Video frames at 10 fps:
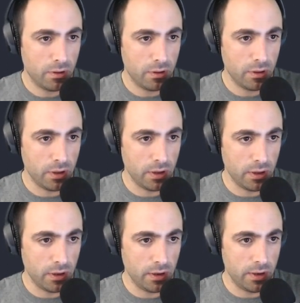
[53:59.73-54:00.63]

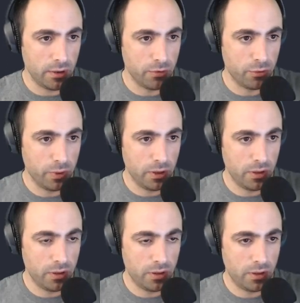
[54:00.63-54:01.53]
And here as
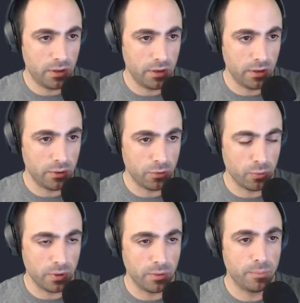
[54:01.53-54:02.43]
well, and here as well.